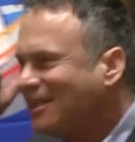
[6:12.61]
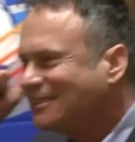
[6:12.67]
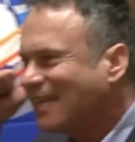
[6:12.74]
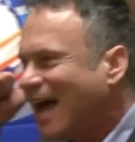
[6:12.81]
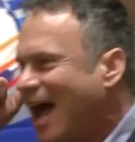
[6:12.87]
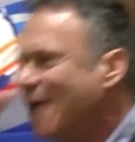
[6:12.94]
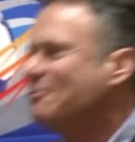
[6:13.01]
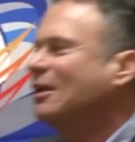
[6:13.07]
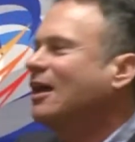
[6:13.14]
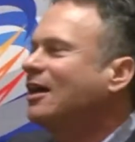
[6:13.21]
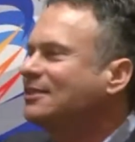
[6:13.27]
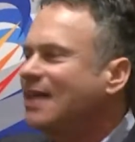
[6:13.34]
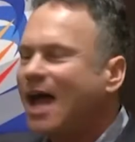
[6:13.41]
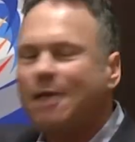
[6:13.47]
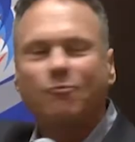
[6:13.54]
side
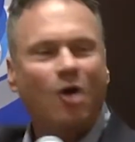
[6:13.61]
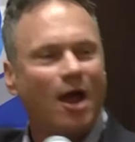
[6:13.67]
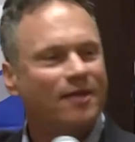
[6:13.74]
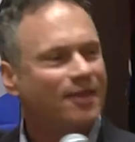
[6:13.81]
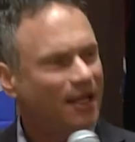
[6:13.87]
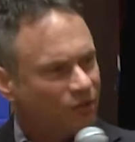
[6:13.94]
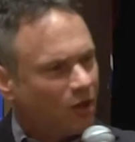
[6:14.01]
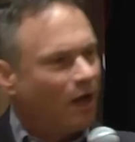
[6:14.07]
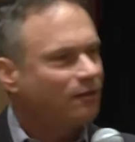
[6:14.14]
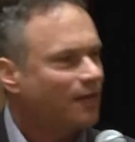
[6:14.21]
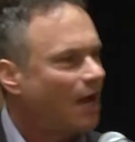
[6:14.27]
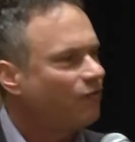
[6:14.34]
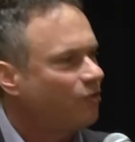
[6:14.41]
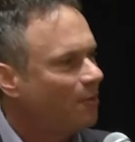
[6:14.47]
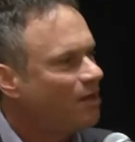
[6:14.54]
because I'm right. That's called
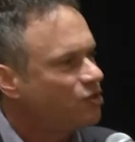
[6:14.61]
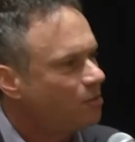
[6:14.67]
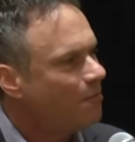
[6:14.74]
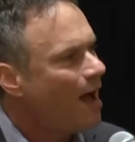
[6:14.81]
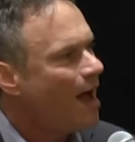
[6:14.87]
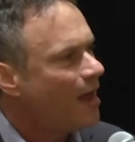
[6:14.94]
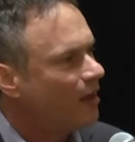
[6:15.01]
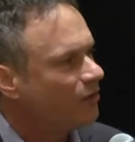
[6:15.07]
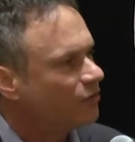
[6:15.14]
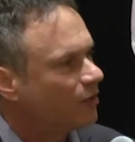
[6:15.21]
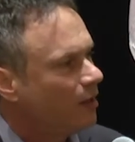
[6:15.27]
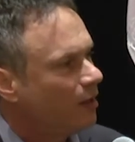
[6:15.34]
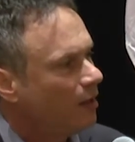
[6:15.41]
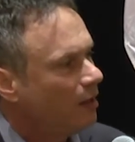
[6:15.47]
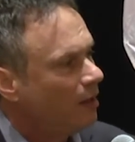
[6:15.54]
confirmation bias.
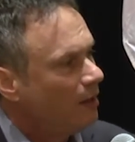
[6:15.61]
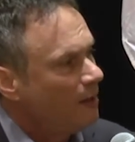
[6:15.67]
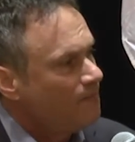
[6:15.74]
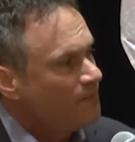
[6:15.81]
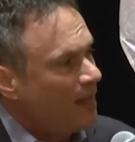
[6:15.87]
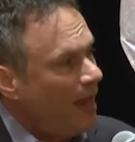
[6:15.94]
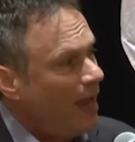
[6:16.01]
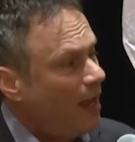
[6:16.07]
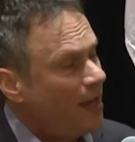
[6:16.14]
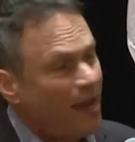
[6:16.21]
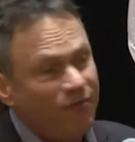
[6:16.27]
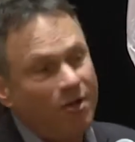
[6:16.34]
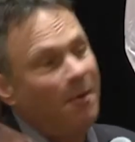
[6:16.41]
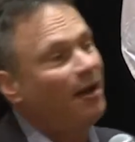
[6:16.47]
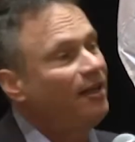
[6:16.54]
And
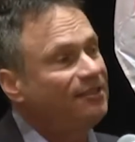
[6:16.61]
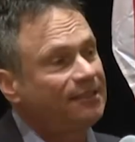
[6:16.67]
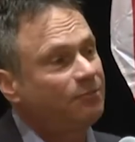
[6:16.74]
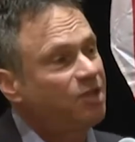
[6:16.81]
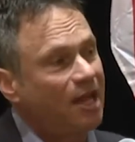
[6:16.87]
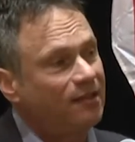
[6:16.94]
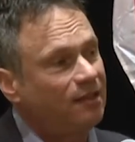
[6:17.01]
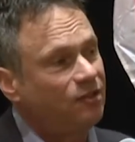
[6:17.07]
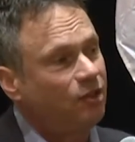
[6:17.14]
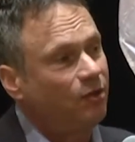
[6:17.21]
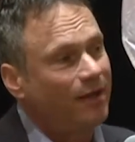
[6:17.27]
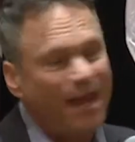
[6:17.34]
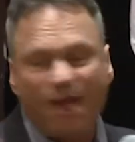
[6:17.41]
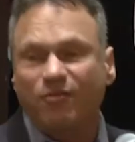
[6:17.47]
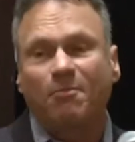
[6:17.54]
everybody's subjected to
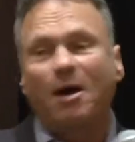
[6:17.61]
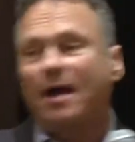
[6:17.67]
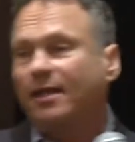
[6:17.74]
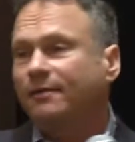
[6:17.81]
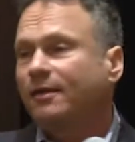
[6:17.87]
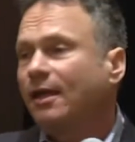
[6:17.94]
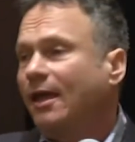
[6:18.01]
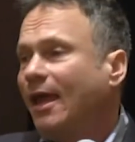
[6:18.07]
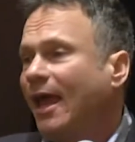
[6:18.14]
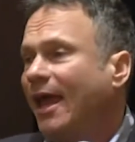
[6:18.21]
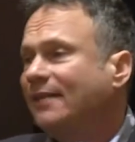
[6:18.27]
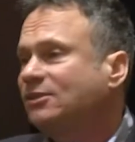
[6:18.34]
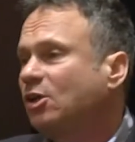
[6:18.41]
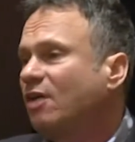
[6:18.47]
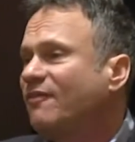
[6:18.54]
it. Everybody.
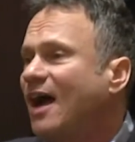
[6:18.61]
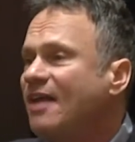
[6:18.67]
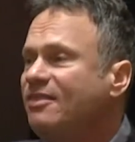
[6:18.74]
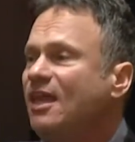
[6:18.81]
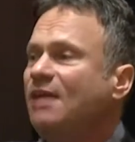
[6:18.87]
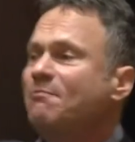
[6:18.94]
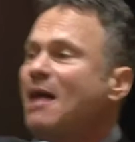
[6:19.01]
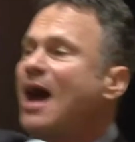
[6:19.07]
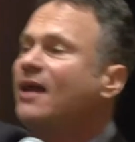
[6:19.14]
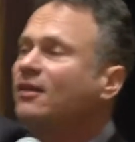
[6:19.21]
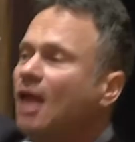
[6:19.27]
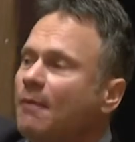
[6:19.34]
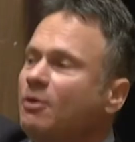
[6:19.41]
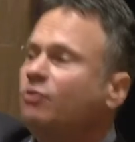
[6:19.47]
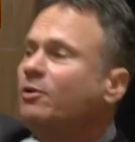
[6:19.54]
And so if I think my
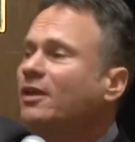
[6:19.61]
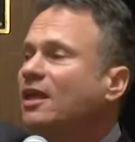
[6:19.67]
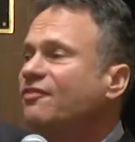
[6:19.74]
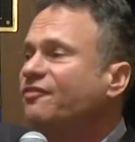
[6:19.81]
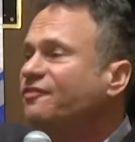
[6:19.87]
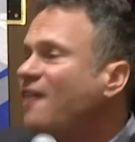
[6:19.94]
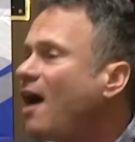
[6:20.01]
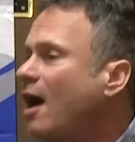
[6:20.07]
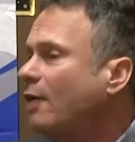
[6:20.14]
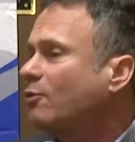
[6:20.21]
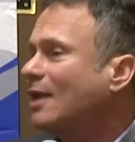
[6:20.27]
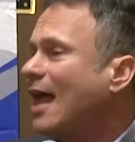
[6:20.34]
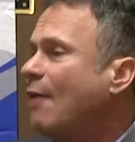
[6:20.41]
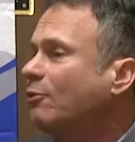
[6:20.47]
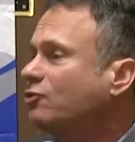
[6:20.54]
club is really fun,
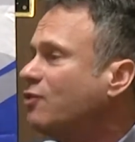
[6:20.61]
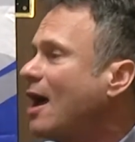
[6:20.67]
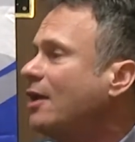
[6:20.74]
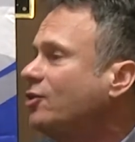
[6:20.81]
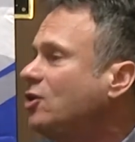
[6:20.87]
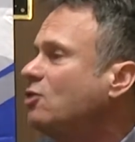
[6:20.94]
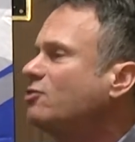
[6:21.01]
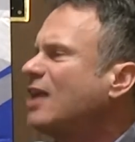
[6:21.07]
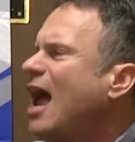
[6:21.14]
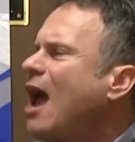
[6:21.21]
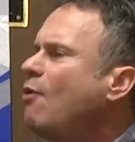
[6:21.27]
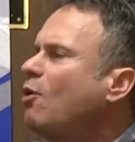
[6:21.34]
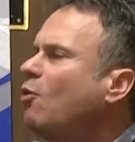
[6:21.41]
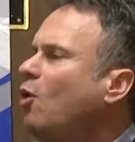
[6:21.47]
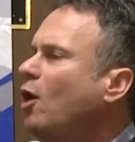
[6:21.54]
what I will try to do is I
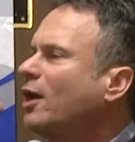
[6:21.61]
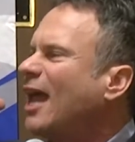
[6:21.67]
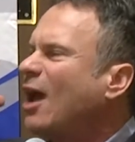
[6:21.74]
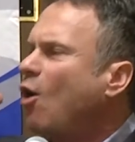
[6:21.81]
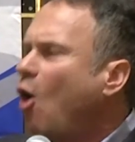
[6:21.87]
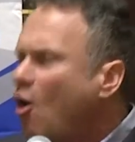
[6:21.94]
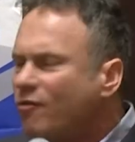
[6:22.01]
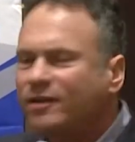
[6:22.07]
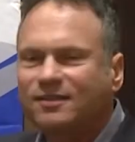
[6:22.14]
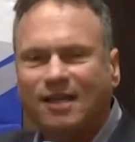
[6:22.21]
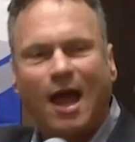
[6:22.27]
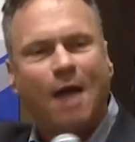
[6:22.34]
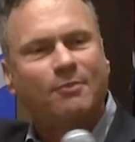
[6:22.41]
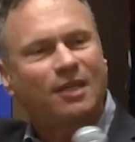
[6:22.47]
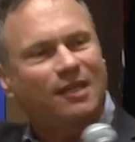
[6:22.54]
will work overtime to